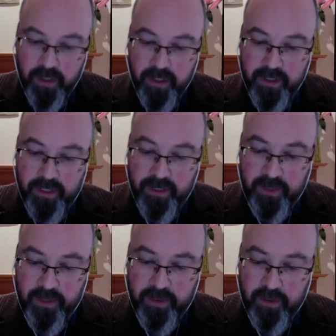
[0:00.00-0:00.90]
the
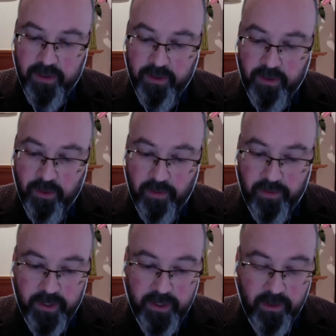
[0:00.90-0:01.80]
living do not
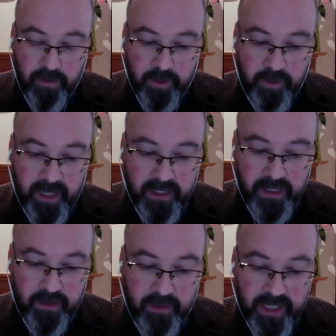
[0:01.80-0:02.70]
glorify with
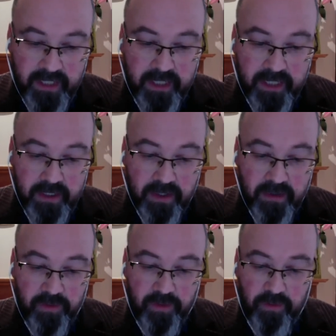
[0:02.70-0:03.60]
blessing is not a
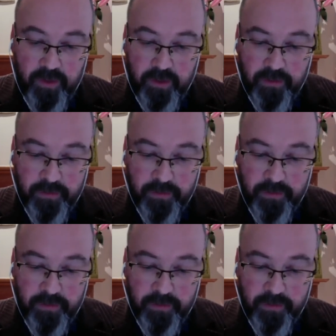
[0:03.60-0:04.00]
true ruler.